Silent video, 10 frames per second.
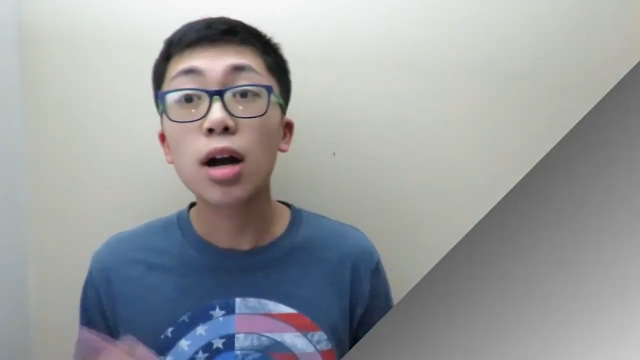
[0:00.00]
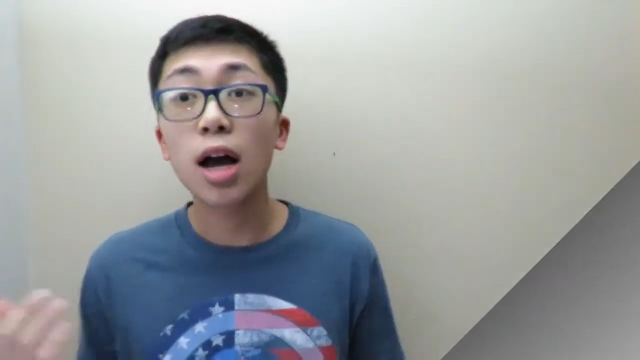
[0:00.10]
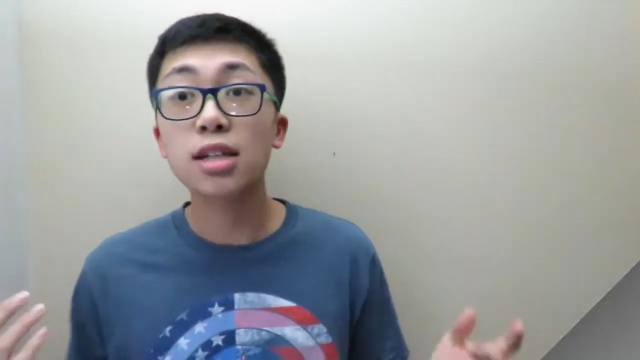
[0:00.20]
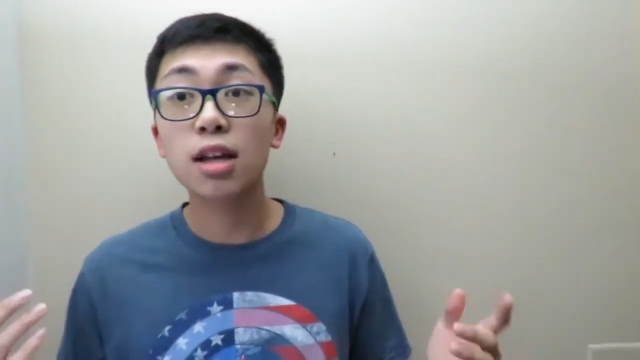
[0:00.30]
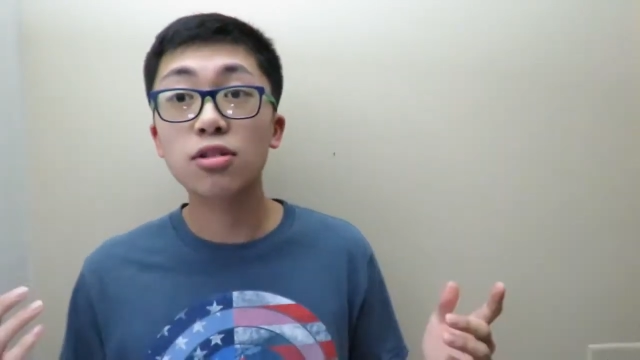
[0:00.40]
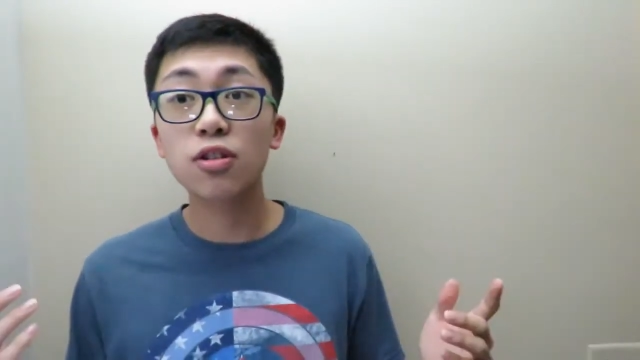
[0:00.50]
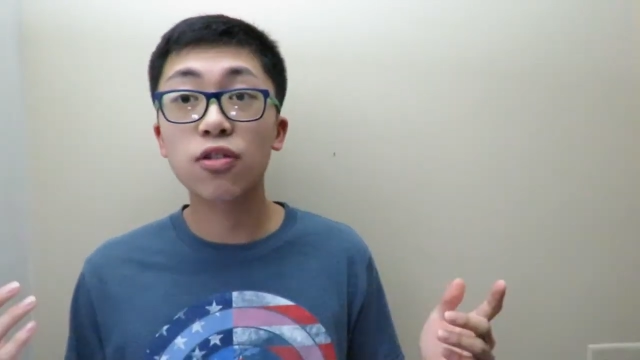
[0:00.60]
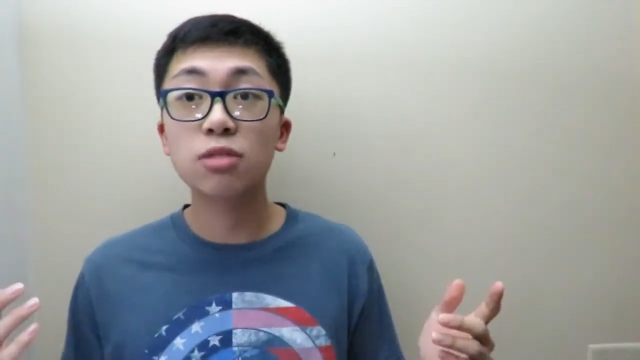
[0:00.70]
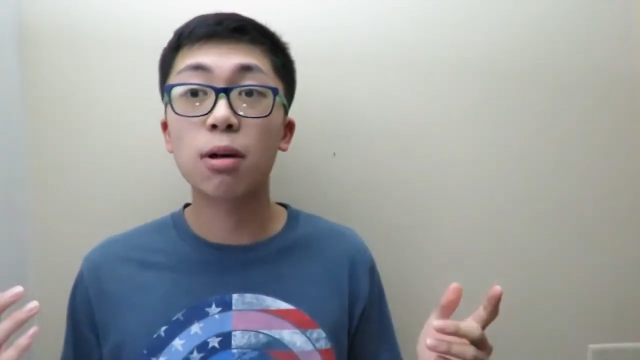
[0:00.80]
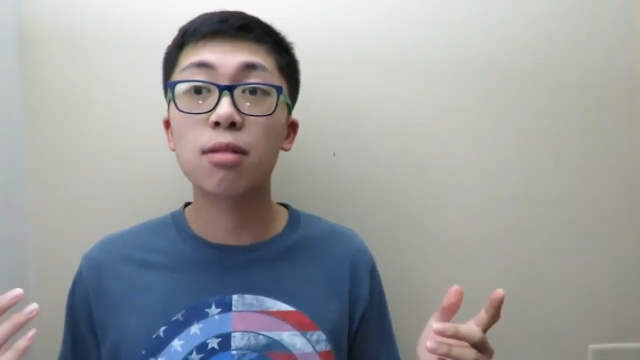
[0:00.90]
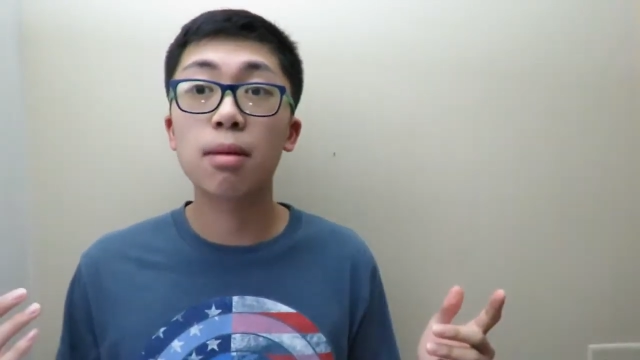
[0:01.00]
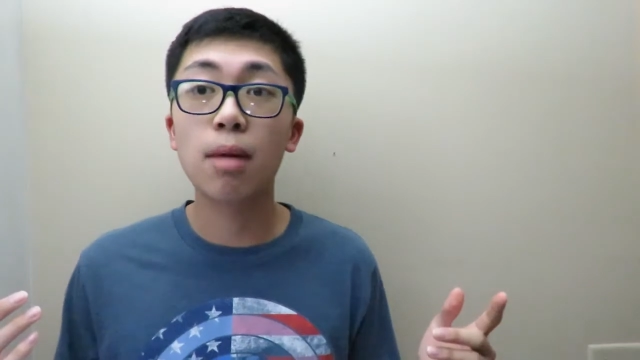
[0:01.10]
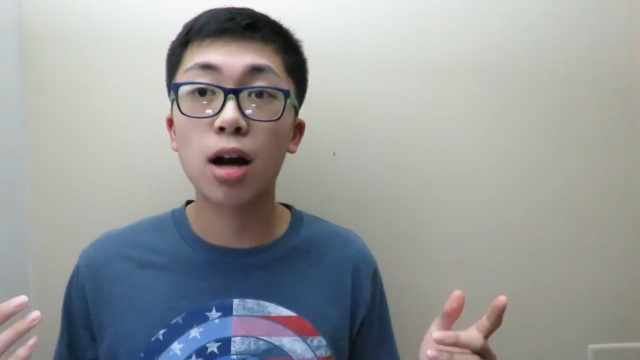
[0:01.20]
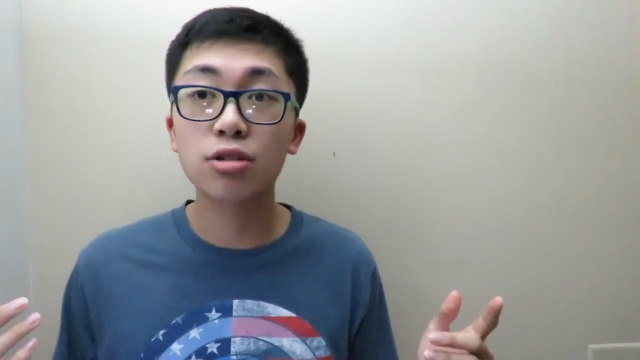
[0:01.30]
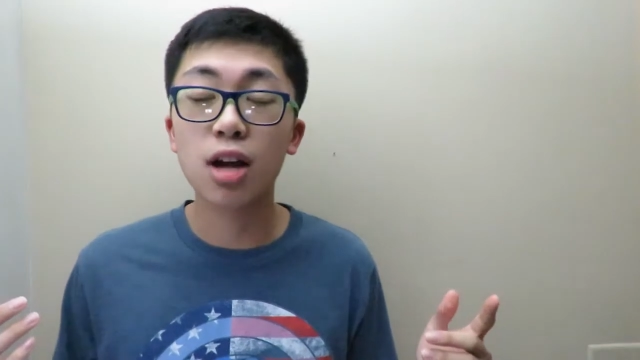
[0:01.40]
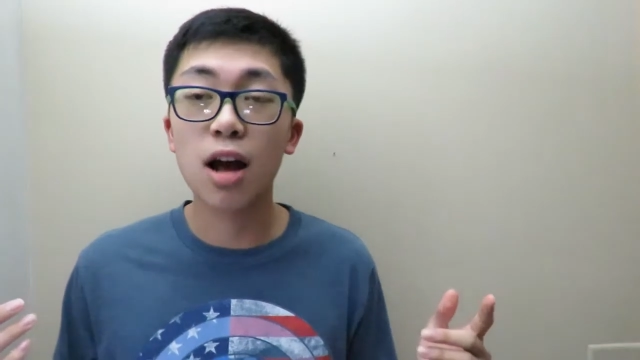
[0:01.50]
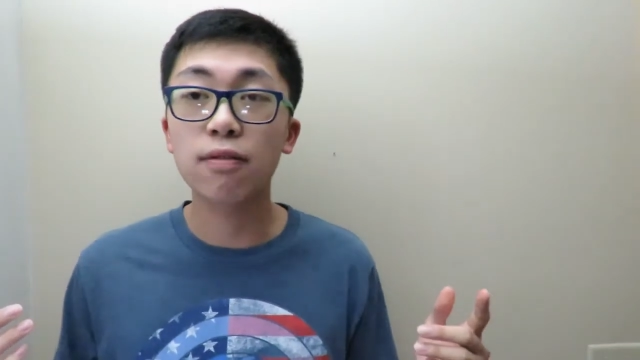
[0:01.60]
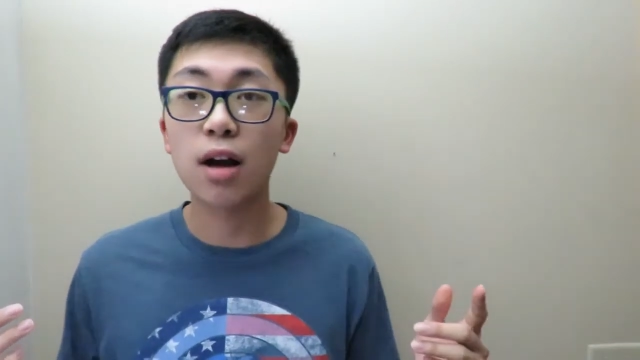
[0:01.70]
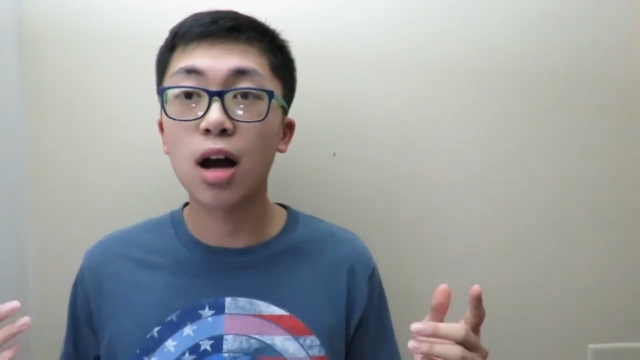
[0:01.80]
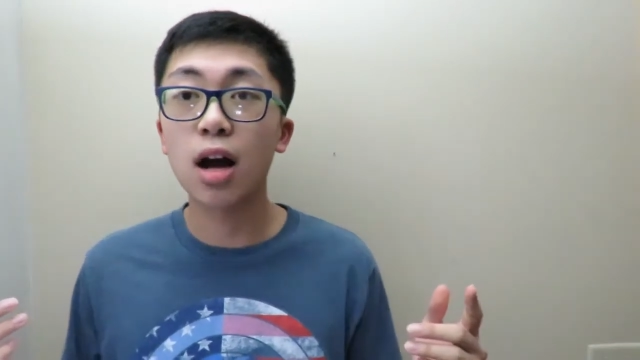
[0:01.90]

Well, guys, that was the first part of my mock draft.